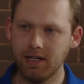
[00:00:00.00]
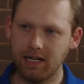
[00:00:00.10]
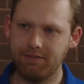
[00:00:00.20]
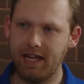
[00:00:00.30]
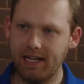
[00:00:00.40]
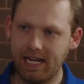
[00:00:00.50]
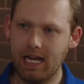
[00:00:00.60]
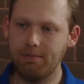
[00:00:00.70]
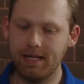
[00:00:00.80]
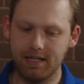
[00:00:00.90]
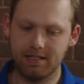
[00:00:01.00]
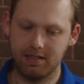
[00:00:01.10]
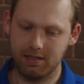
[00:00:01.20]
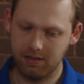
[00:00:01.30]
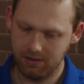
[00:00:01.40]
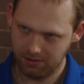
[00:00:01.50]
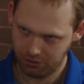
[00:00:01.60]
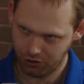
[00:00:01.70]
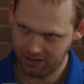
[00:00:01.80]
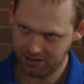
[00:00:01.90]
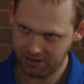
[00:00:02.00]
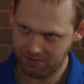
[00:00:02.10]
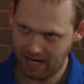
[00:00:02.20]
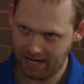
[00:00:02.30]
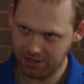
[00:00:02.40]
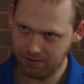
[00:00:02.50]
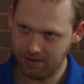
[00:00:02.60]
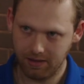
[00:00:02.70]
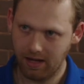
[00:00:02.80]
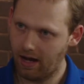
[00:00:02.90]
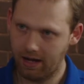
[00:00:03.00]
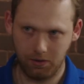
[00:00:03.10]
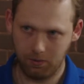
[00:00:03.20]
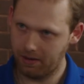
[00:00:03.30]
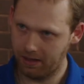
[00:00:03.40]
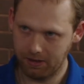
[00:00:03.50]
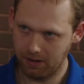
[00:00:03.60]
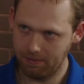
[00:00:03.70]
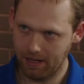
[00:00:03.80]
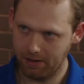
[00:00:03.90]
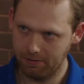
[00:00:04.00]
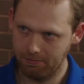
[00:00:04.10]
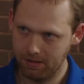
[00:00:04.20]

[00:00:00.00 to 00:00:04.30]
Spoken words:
If that name isn't Jesus of Nazareth, I don't want to hear about it.